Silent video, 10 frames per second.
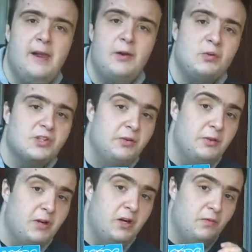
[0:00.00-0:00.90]
And also
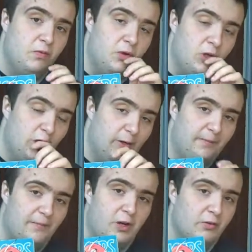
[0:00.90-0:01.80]
the Marvel
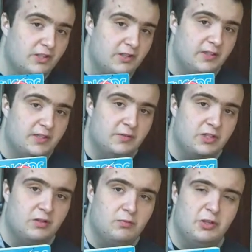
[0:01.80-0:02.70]
horror series,
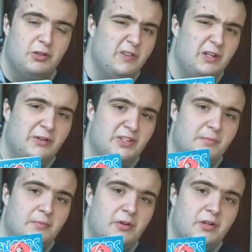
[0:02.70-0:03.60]
which I'll probably do a video on at
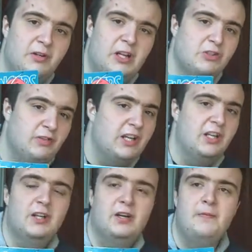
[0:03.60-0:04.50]
some point, like
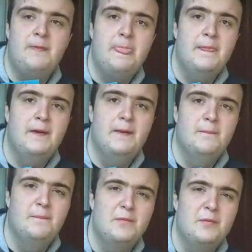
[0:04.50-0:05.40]
Dracula,
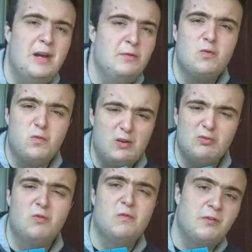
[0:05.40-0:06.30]
Man-Wolf,
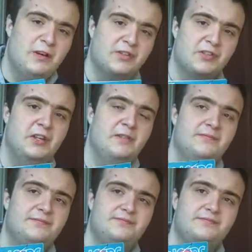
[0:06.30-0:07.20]
Werewolf, Frankenstein,
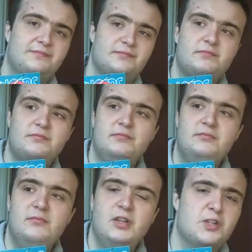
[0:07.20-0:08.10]

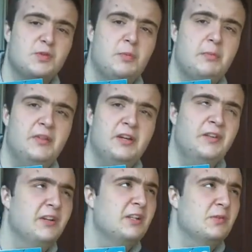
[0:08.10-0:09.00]
the Swamp Thing.
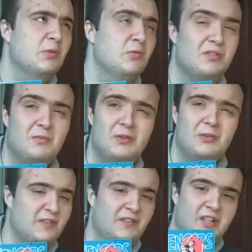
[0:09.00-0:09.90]
I think there's one called the Swamp
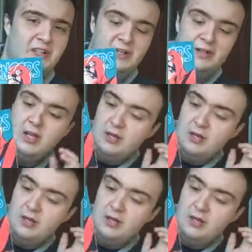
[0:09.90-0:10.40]
Thing or something like that.